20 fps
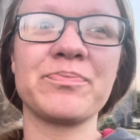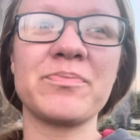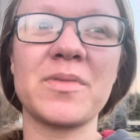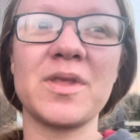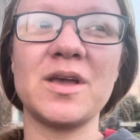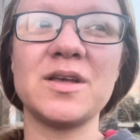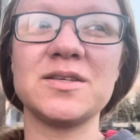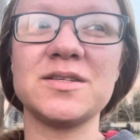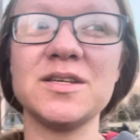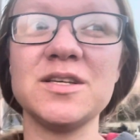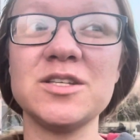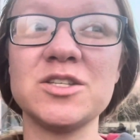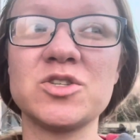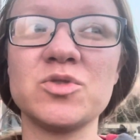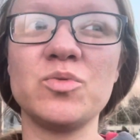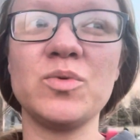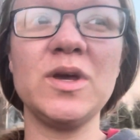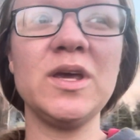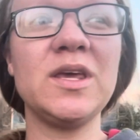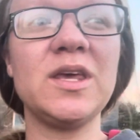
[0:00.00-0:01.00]
Since
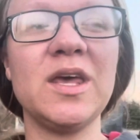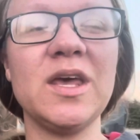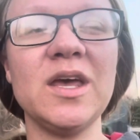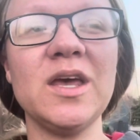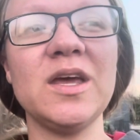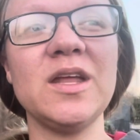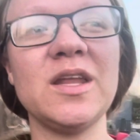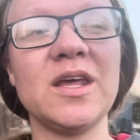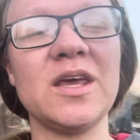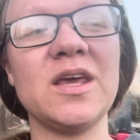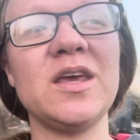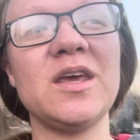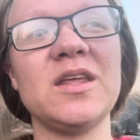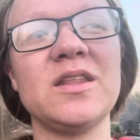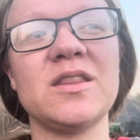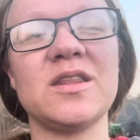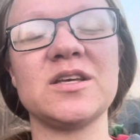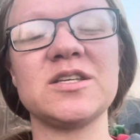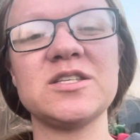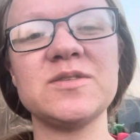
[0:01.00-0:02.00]
we kid
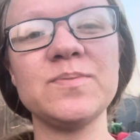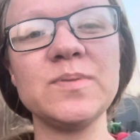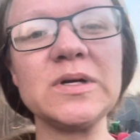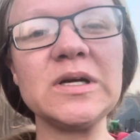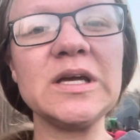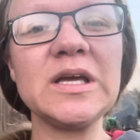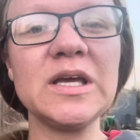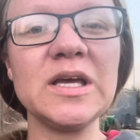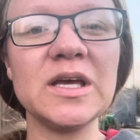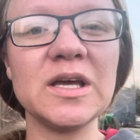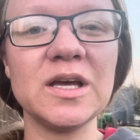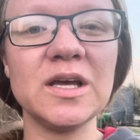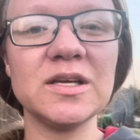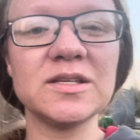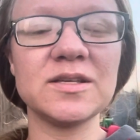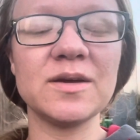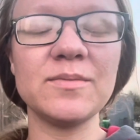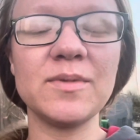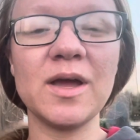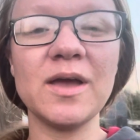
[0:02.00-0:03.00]
in the spring,
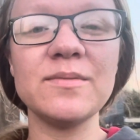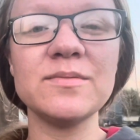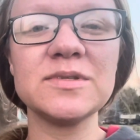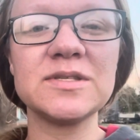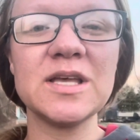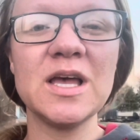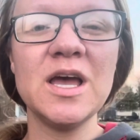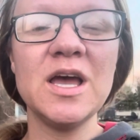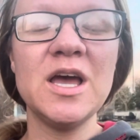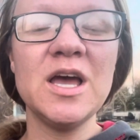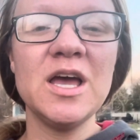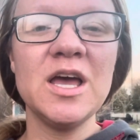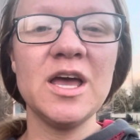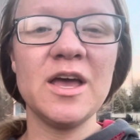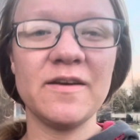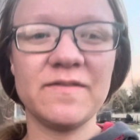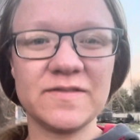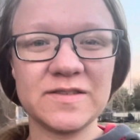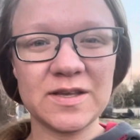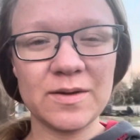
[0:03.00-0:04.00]
sometimes
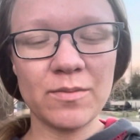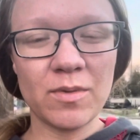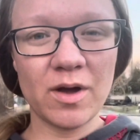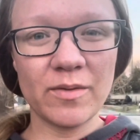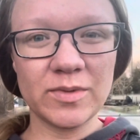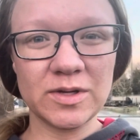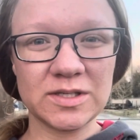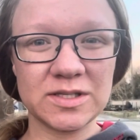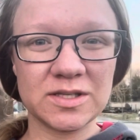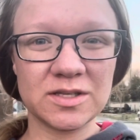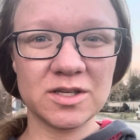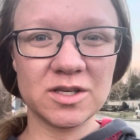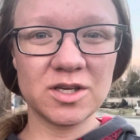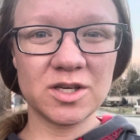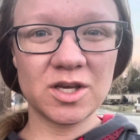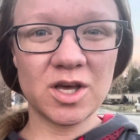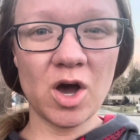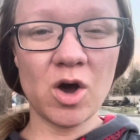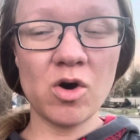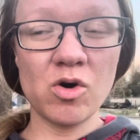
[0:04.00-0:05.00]
if some mamas
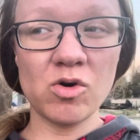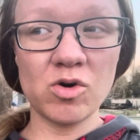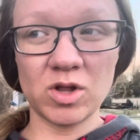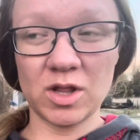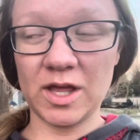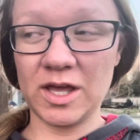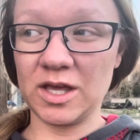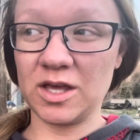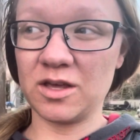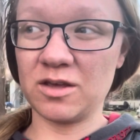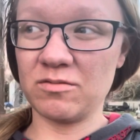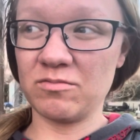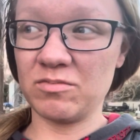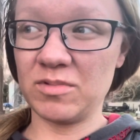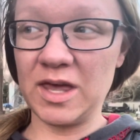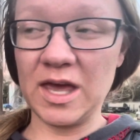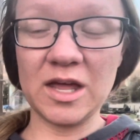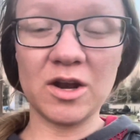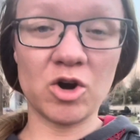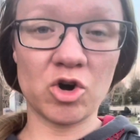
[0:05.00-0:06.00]
go like
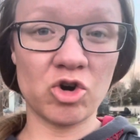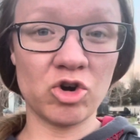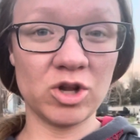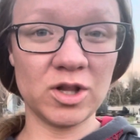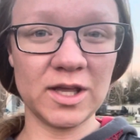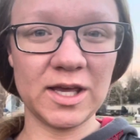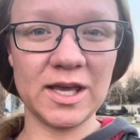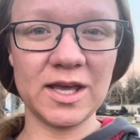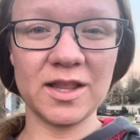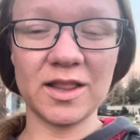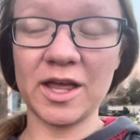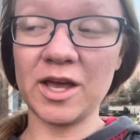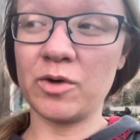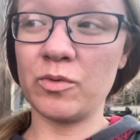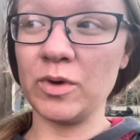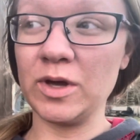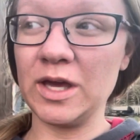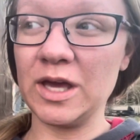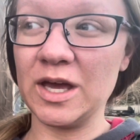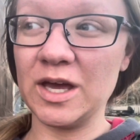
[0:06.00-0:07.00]
kid early, like
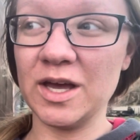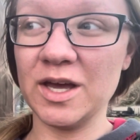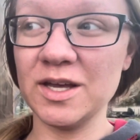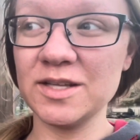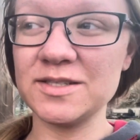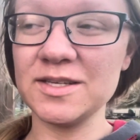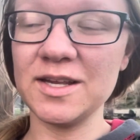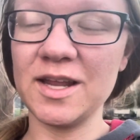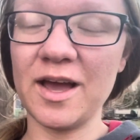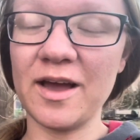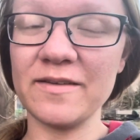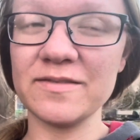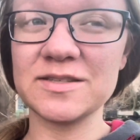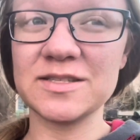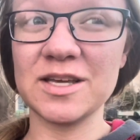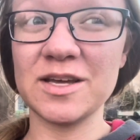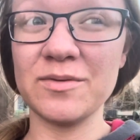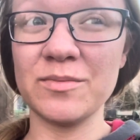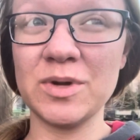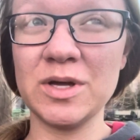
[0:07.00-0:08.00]
we did have
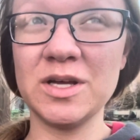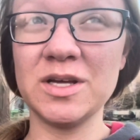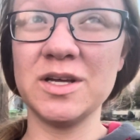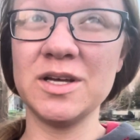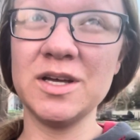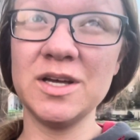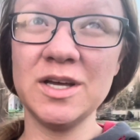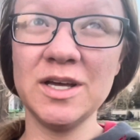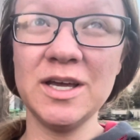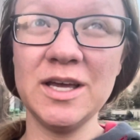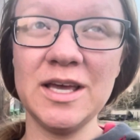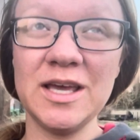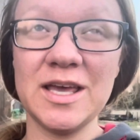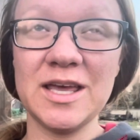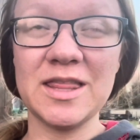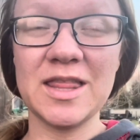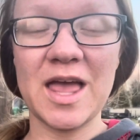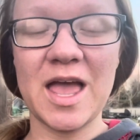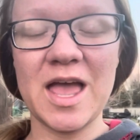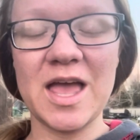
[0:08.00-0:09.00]
some
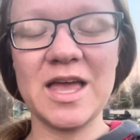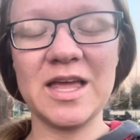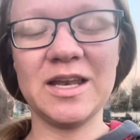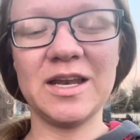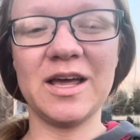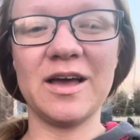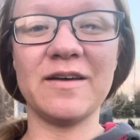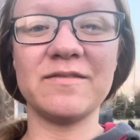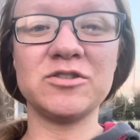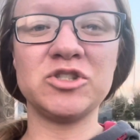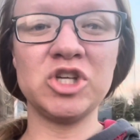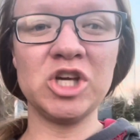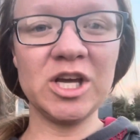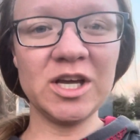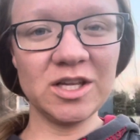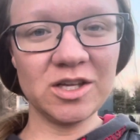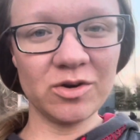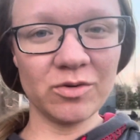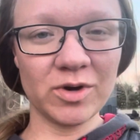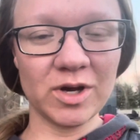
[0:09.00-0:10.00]
in the end of
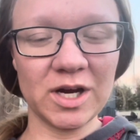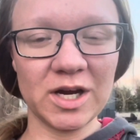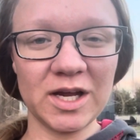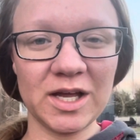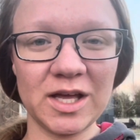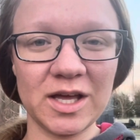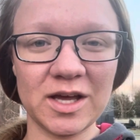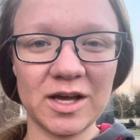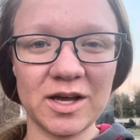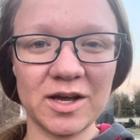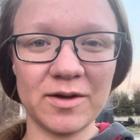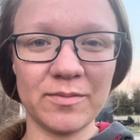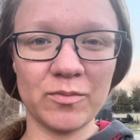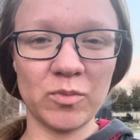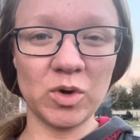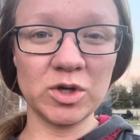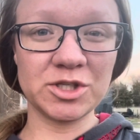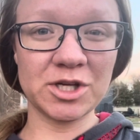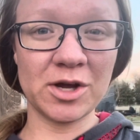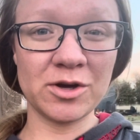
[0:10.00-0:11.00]
January,
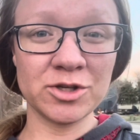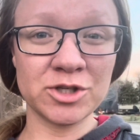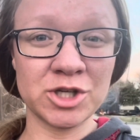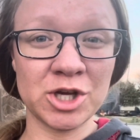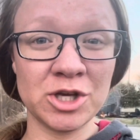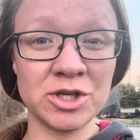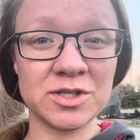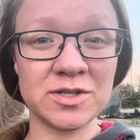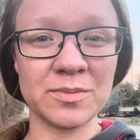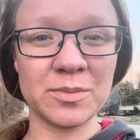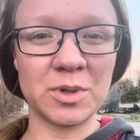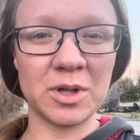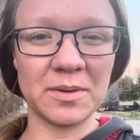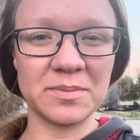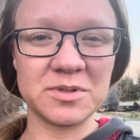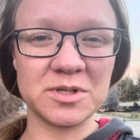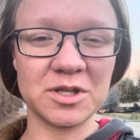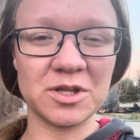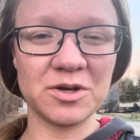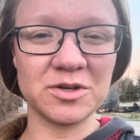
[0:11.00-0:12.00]
which I'll show you some
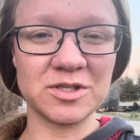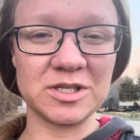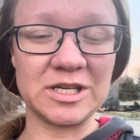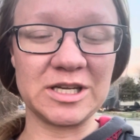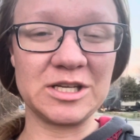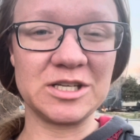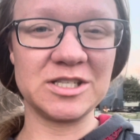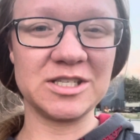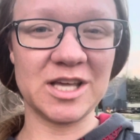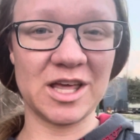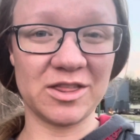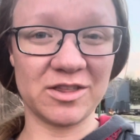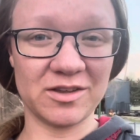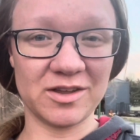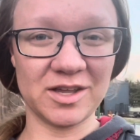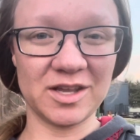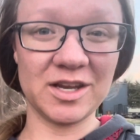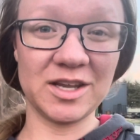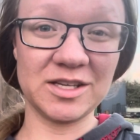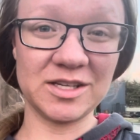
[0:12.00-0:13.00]
clips of those in
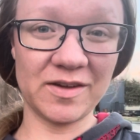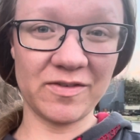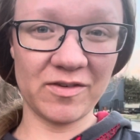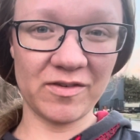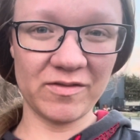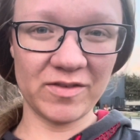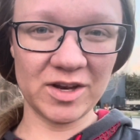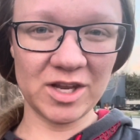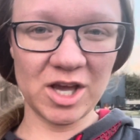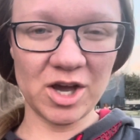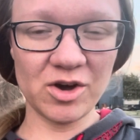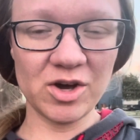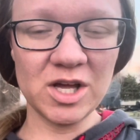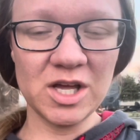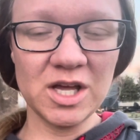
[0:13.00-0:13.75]
a different video.